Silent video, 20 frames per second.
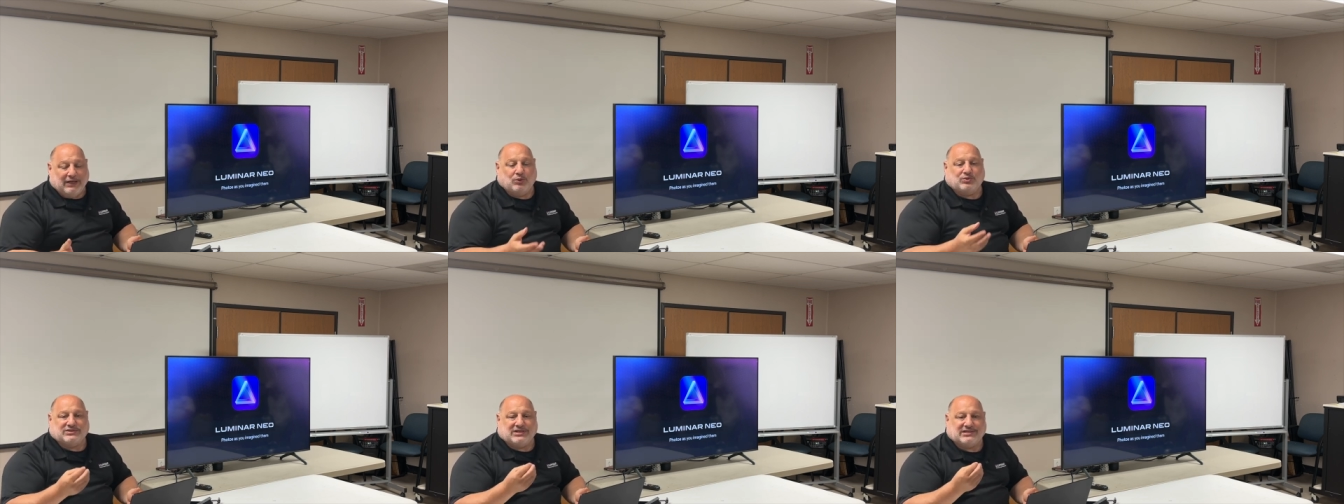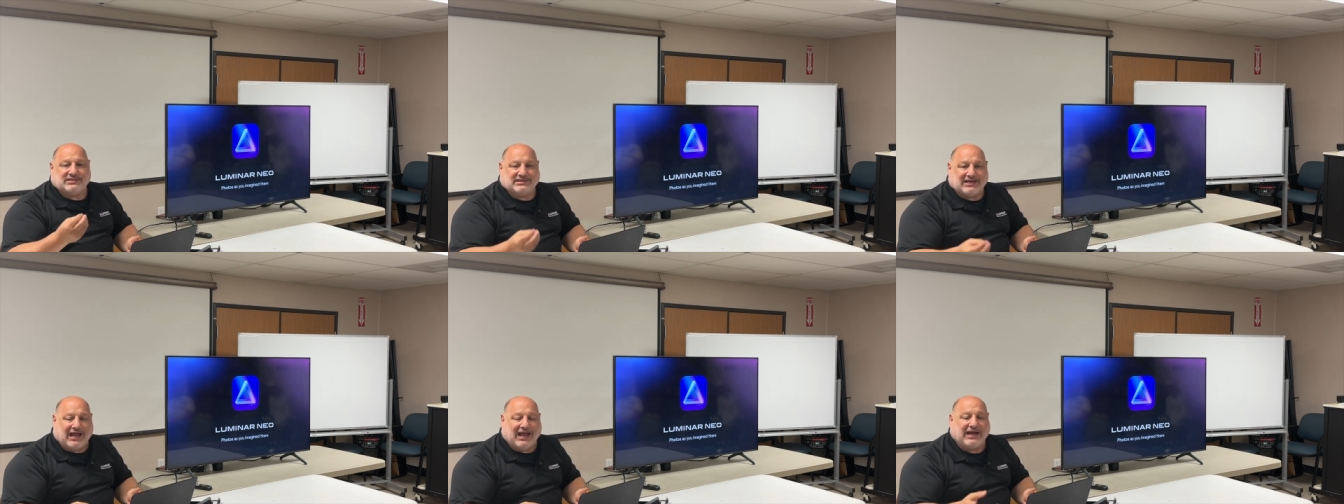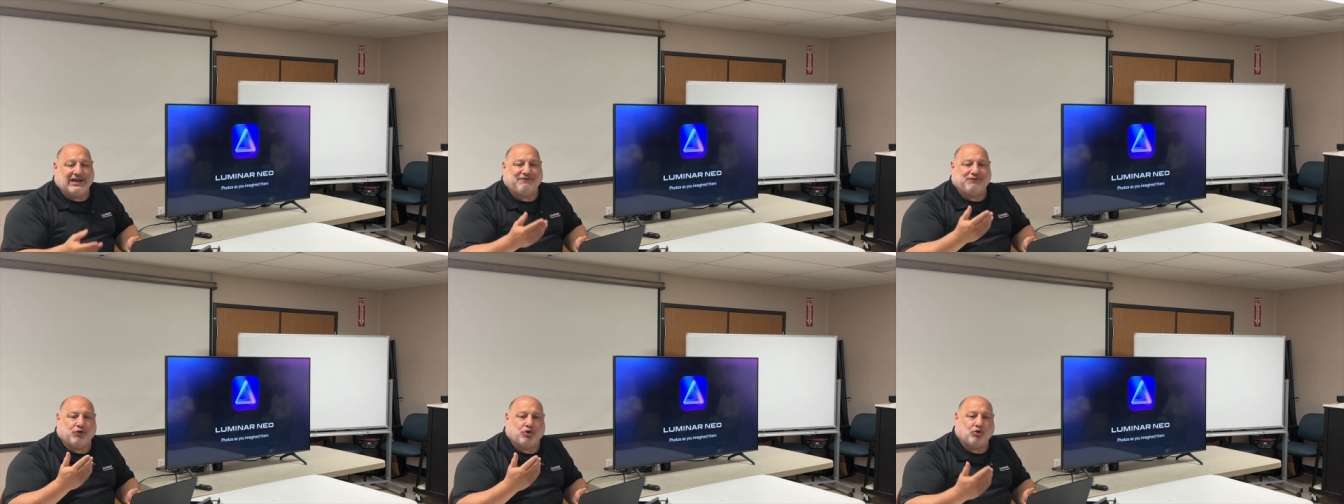was
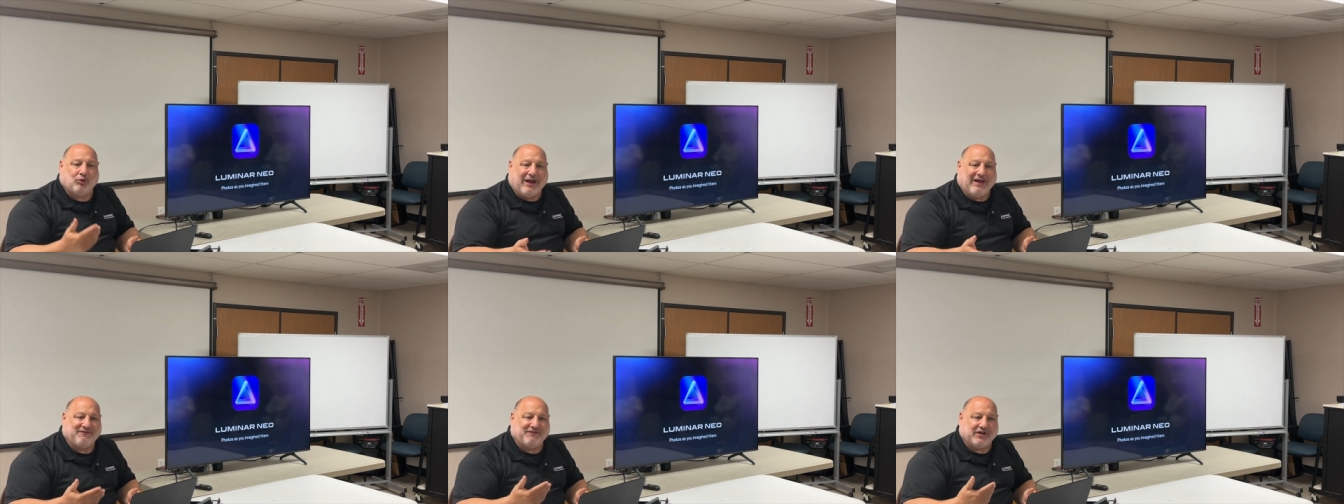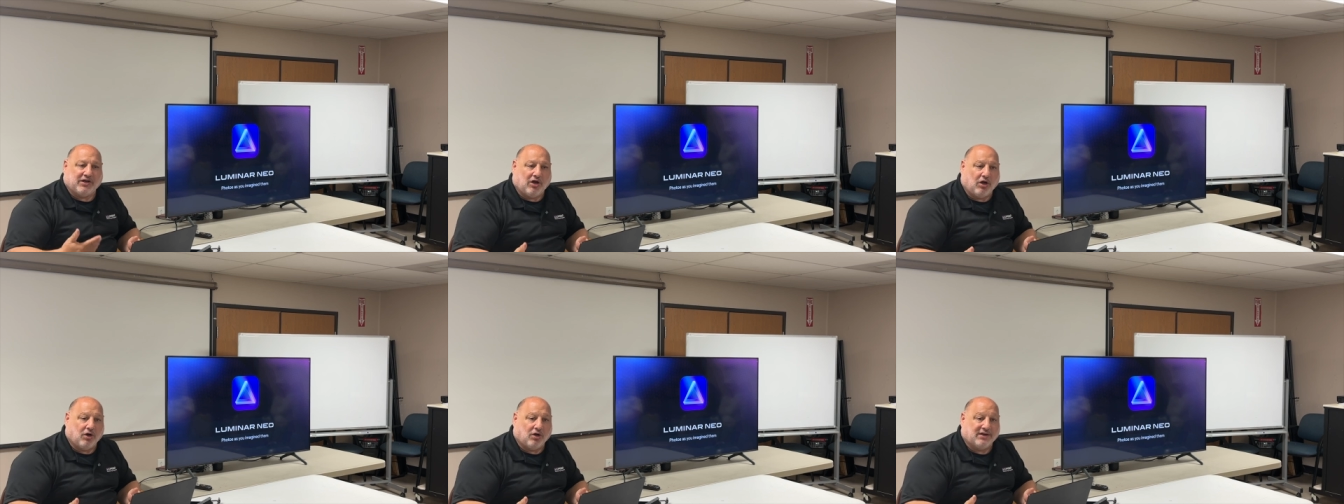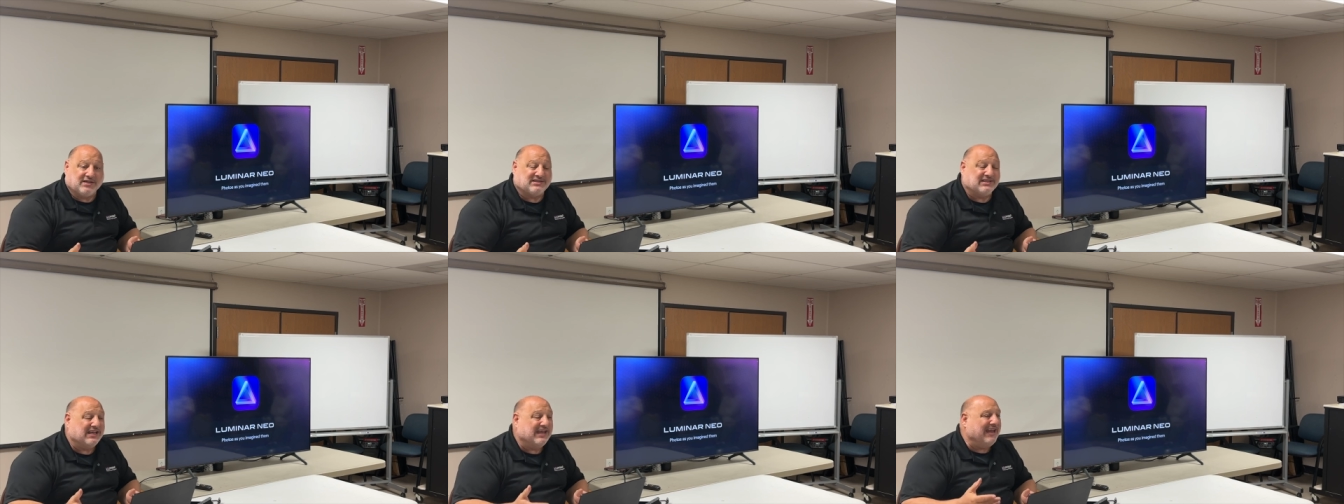designed for graphic
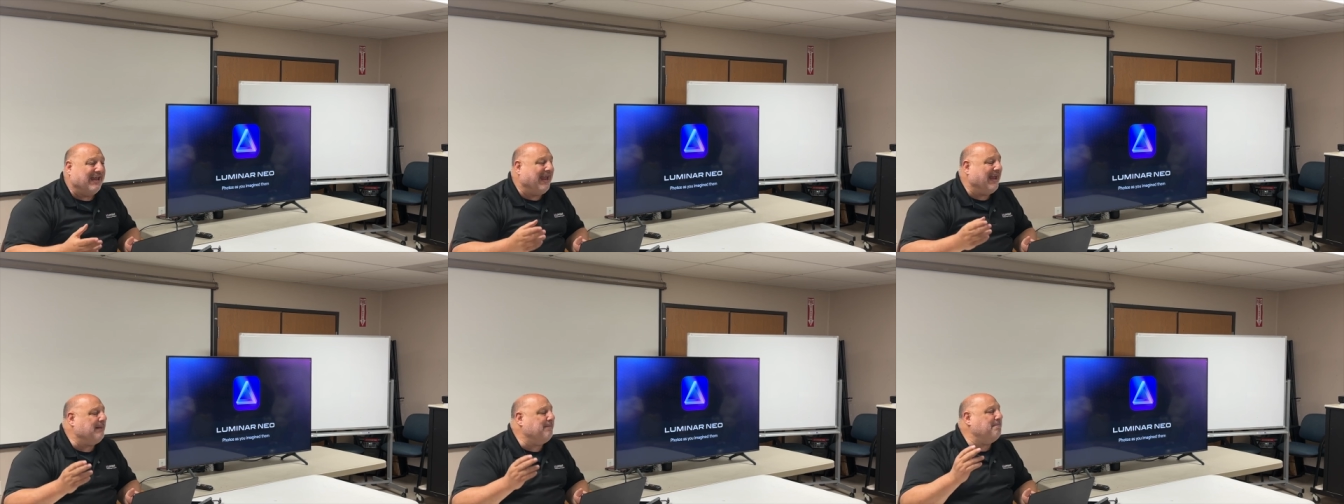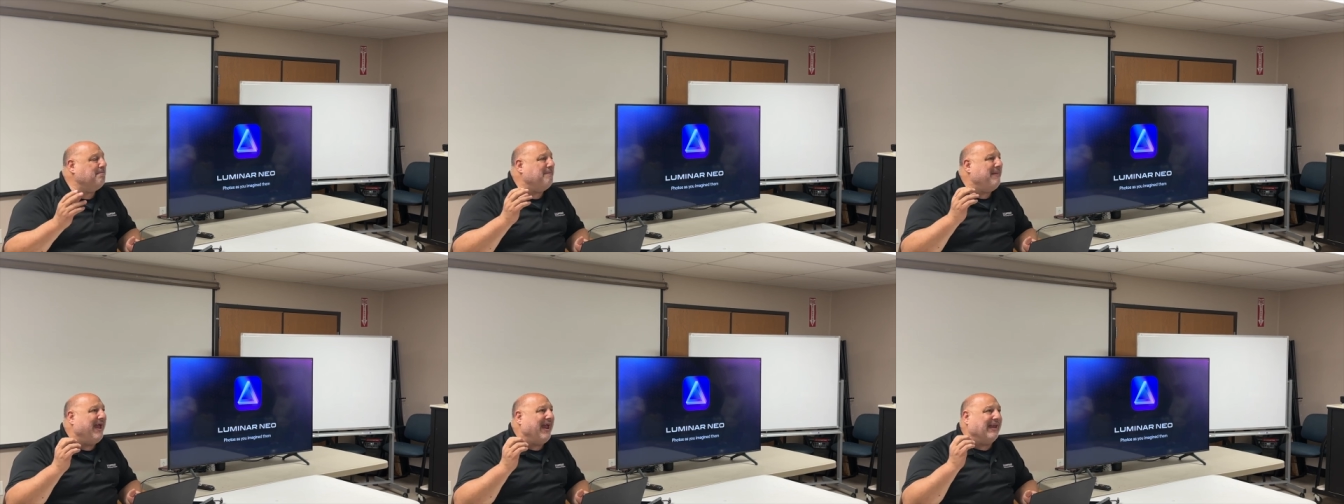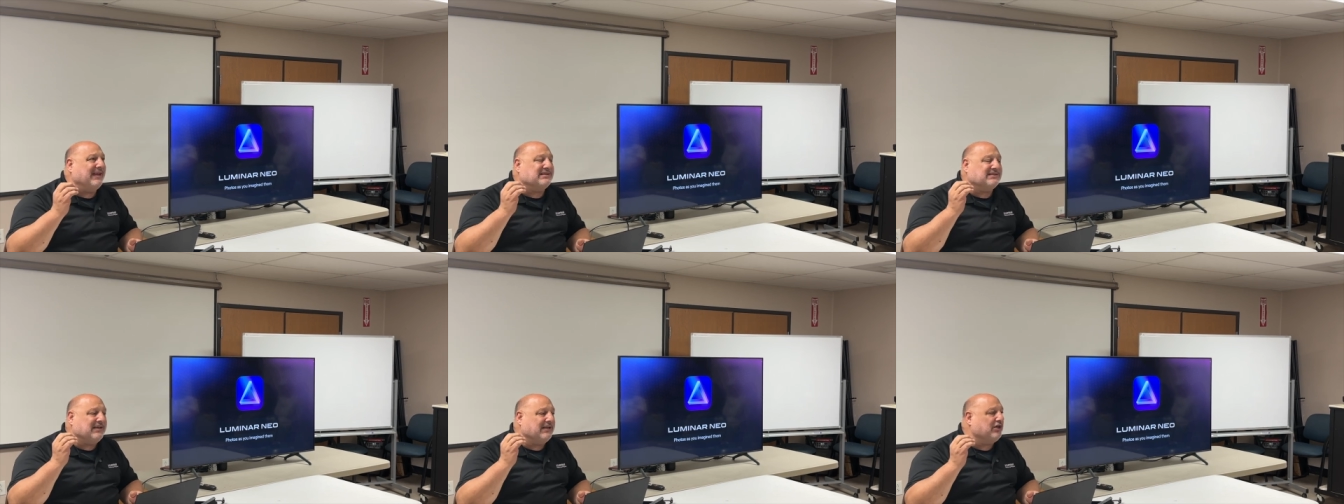artists, and man,
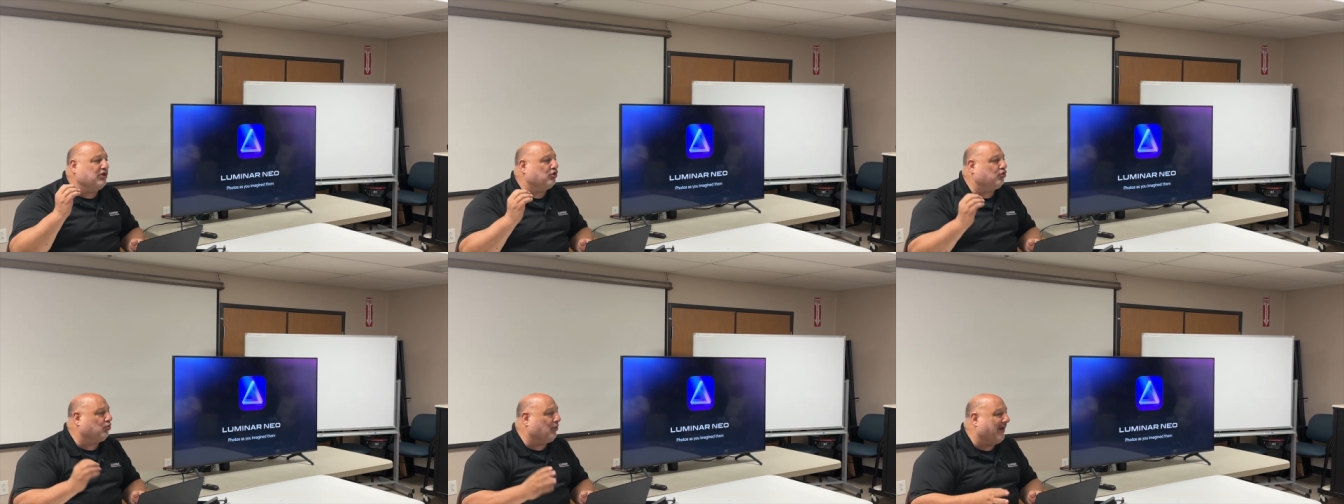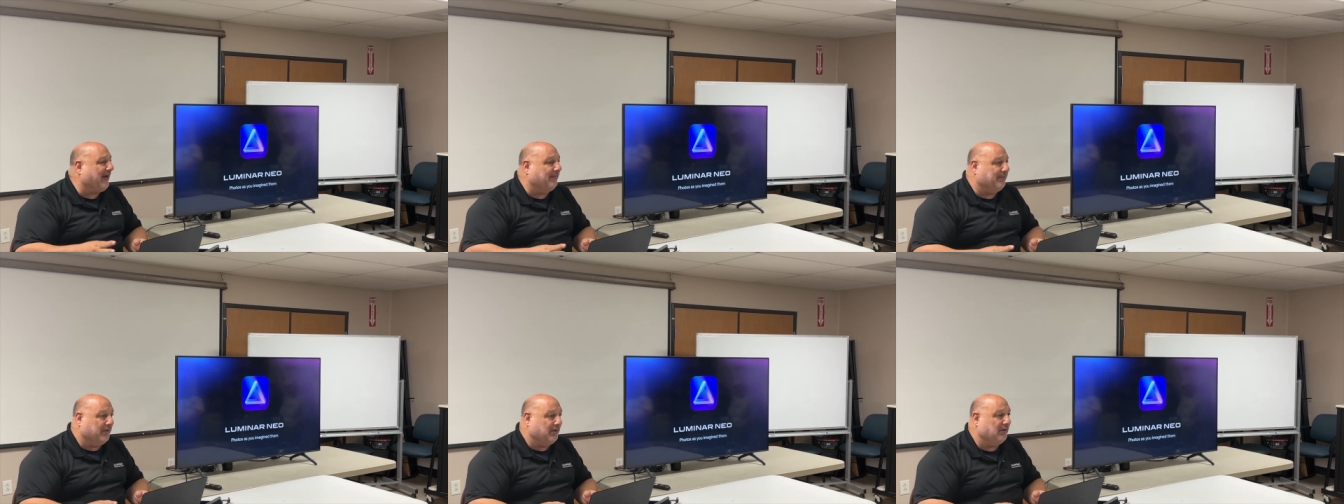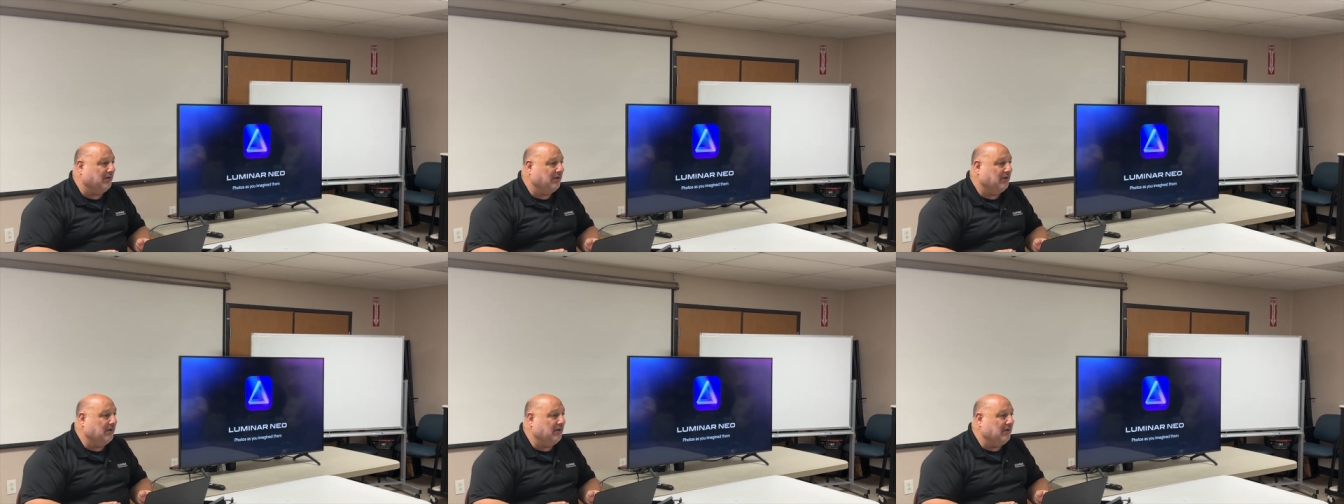is it incredible.